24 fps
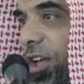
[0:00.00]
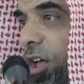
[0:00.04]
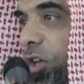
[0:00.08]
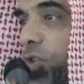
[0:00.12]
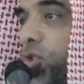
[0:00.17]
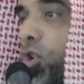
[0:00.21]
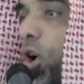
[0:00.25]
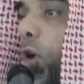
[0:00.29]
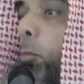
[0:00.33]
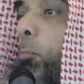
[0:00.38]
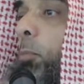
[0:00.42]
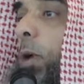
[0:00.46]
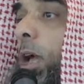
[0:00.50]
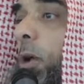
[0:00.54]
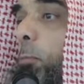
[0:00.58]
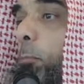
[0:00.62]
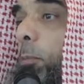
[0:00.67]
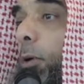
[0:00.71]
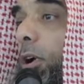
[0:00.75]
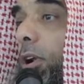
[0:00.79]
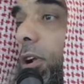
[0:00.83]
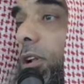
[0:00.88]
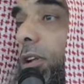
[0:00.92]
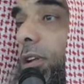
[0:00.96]
So
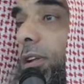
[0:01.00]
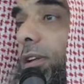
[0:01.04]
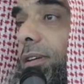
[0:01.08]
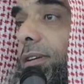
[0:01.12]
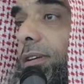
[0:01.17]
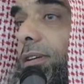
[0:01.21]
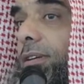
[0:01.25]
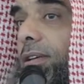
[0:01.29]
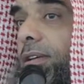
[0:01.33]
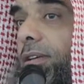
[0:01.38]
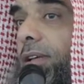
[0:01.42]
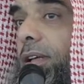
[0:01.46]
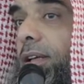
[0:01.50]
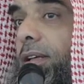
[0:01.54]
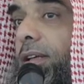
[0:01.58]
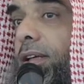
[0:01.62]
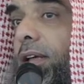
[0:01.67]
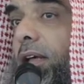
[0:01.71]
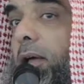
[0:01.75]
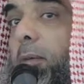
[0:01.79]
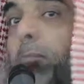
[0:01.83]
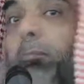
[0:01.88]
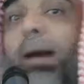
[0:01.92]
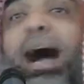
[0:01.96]
people,
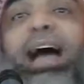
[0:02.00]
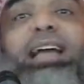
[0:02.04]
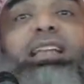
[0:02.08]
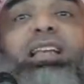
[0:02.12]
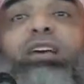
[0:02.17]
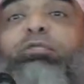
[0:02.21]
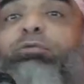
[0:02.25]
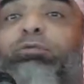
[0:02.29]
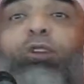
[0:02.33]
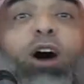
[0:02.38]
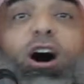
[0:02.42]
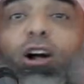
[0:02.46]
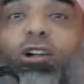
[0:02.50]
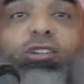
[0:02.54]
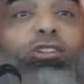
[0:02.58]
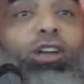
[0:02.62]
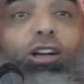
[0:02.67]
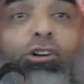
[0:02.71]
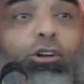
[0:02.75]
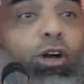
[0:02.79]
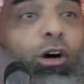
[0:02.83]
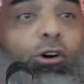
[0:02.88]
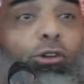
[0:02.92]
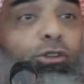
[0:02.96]
by default,
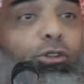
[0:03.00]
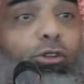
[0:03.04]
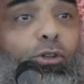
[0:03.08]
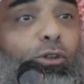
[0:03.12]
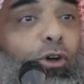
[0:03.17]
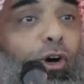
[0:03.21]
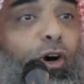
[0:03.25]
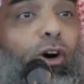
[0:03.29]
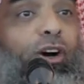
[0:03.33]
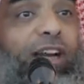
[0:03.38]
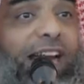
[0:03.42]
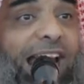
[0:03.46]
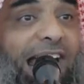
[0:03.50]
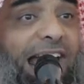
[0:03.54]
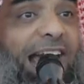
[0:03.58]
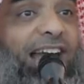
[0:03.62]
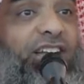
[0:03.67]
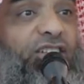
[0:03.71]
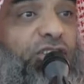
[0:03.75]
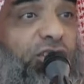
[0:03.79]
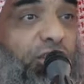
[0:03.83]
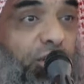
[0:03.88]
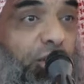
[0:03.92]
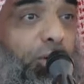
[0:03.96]
are going to go and
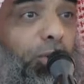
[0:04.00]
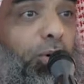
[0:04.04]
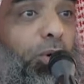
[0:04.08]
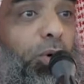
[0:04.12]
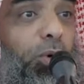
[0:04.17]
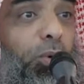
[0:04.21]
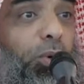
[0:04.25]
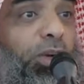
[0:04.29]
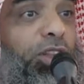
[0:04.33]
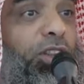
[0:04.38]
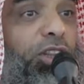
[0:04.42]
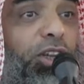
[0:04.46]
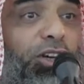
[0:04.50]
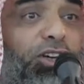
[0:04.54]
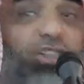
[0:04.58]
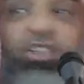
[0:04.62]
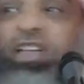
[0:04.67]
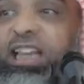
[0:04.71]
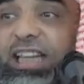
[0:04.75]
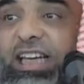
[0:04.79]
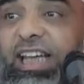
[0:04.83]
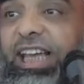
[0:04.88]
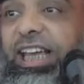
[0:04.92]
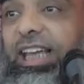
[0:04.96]
ask you when there's
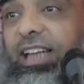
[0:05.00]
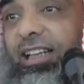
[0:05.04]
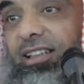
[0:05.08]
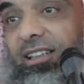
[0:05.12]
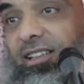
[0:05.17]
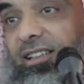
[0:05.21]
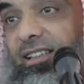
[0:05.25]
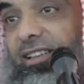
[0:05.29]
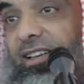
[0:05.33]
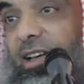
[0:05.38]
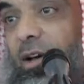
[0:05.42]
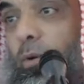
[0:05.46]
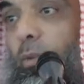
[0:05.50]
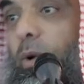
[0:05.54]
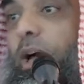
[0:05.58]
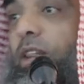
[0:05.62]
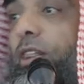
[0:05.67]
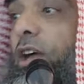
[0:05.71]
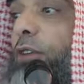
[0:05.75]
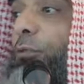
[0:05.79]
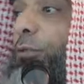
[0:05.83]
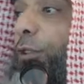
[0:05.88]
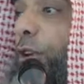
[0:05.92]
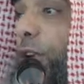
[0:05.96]
a need,
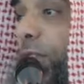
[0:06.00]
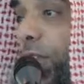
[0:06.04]
whether for